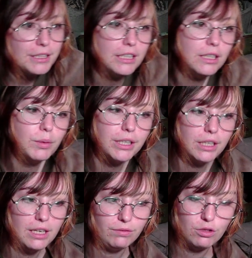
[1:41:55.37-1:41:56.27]
we're gonna
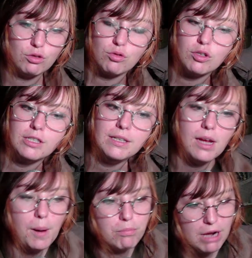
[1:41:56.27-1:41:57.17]
have to draw
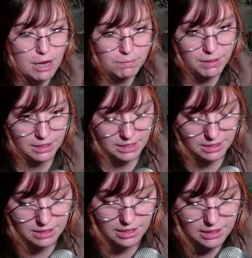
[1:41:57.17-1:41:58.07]
a brown piggy
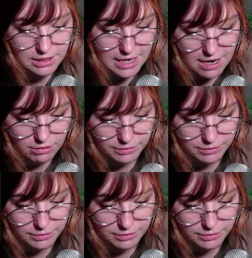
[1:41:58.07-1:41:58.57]
sitting down.